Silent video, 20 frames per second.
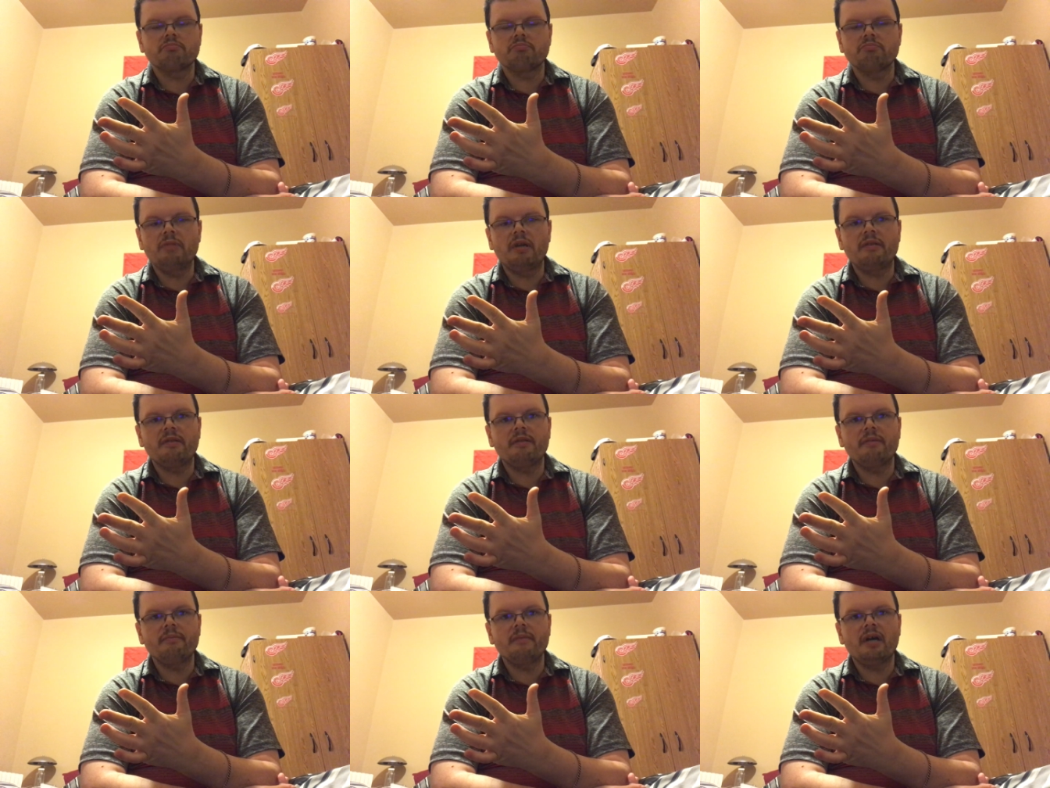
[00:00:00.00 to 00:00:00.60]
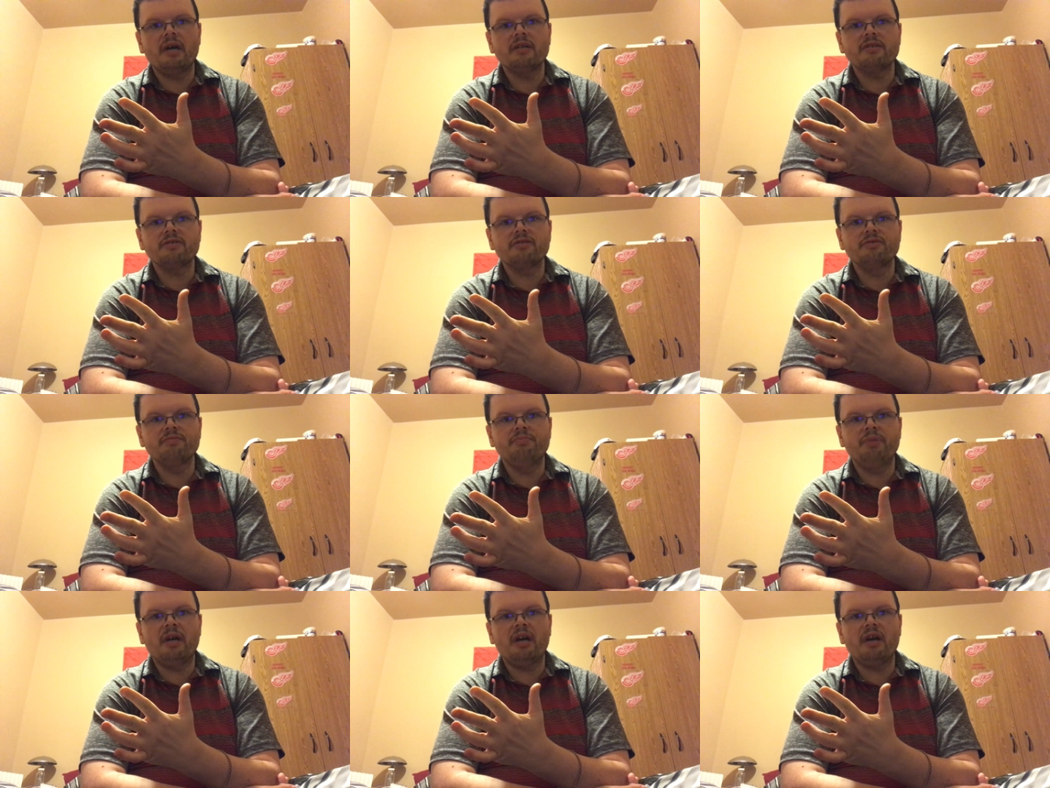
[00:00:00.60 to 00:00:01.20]
make them not
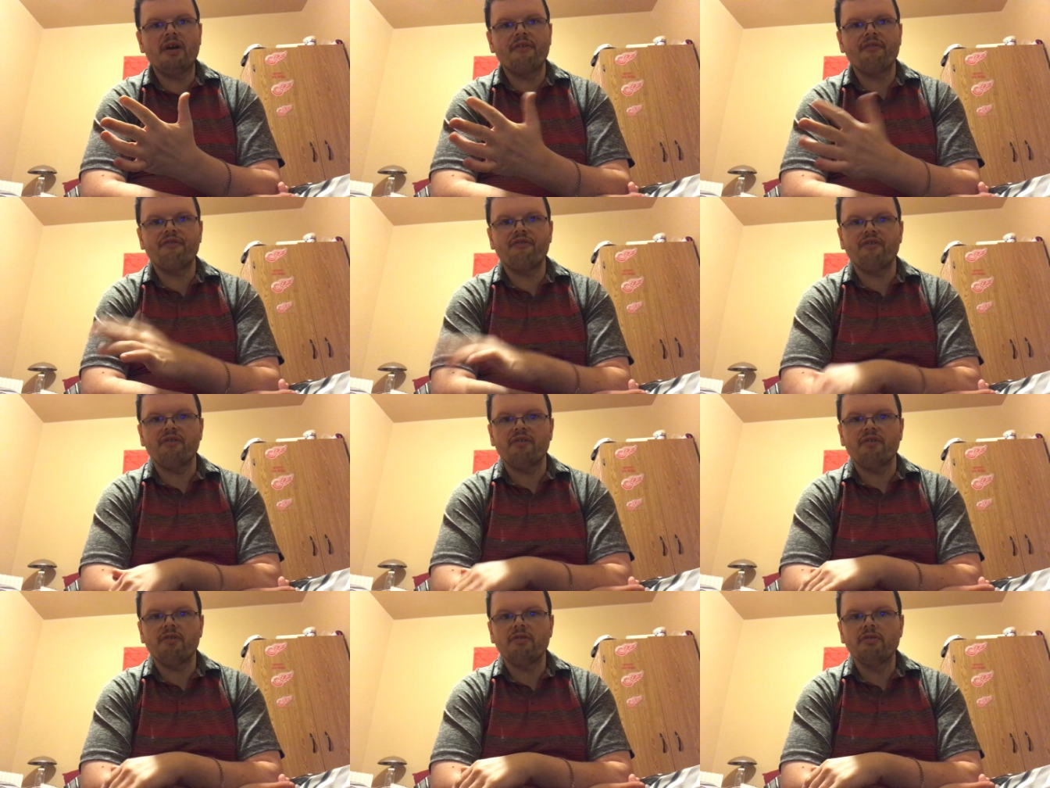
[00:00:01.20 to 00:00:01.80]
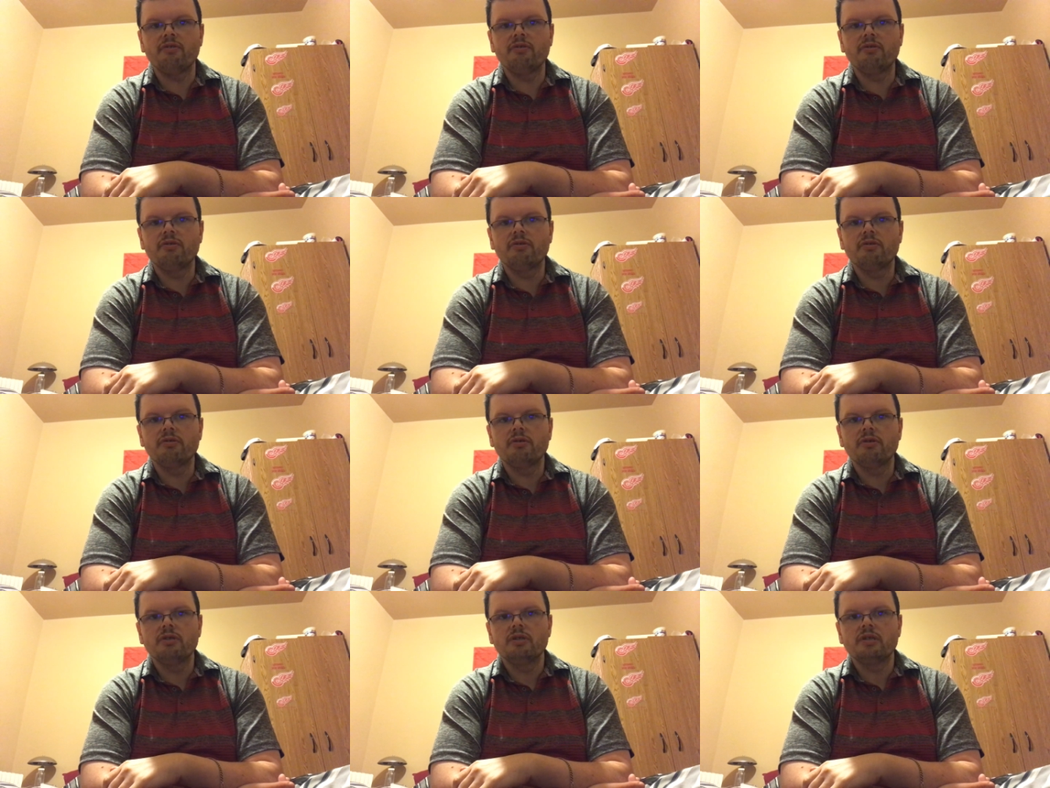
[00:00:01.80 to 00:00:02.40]
so powerful
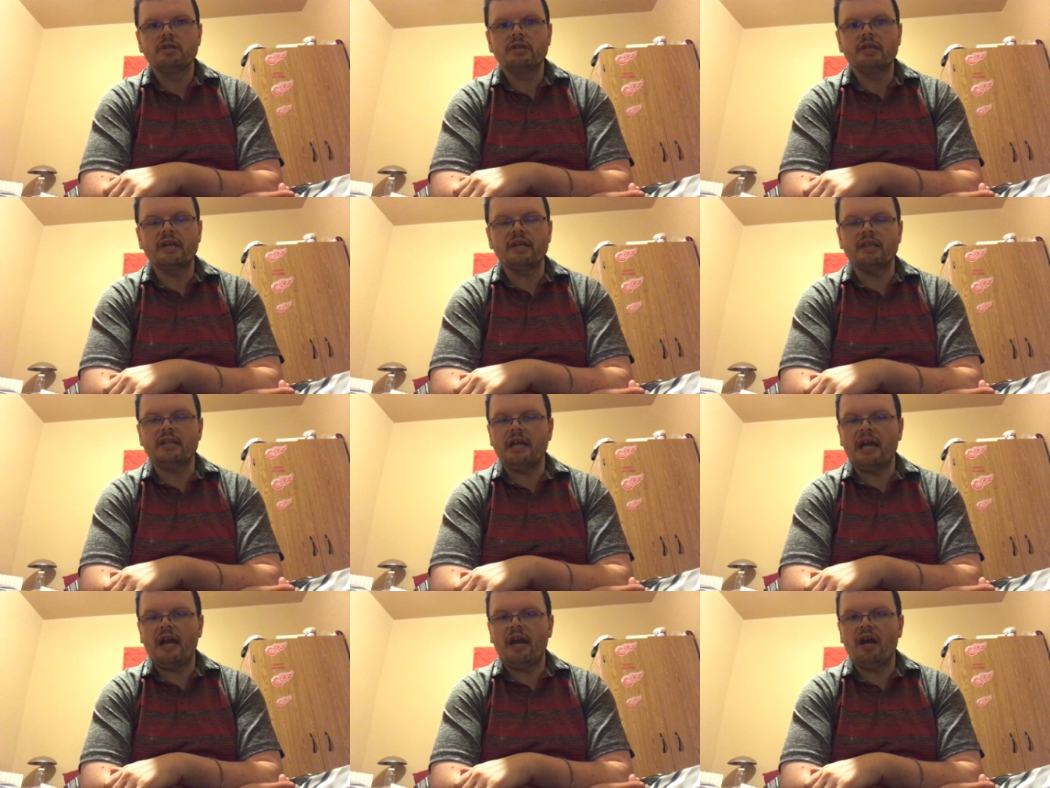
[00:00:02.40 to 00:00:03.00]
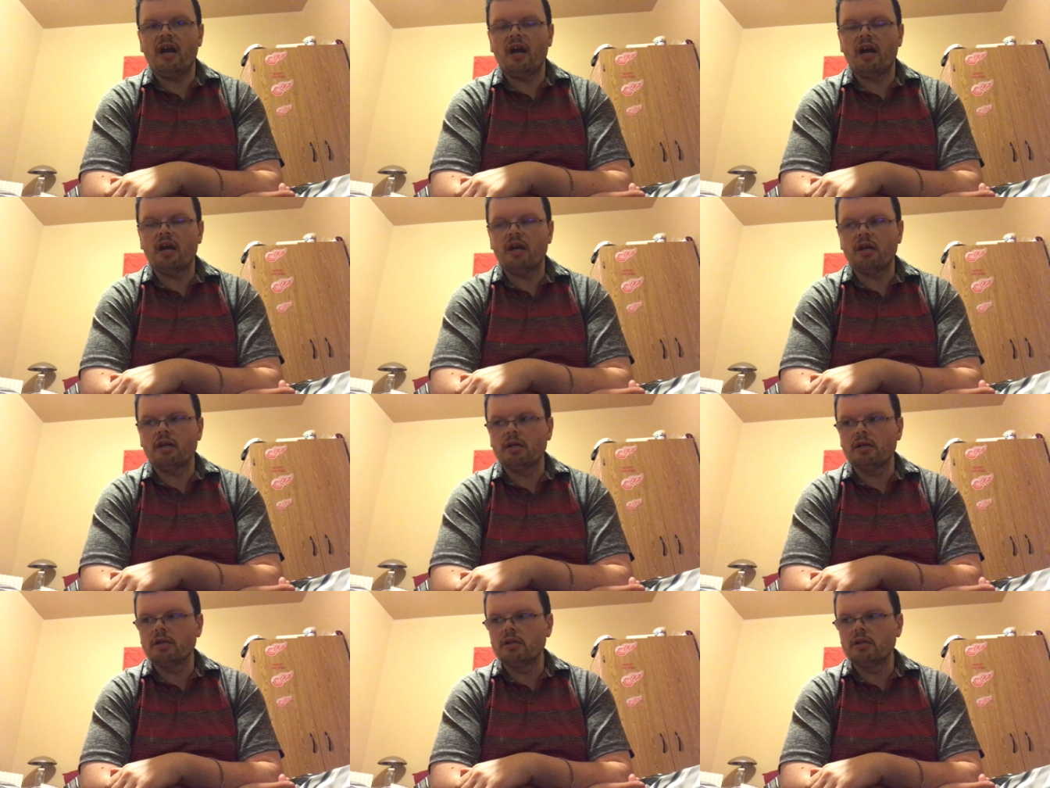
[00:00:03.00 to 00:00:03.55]
like they are.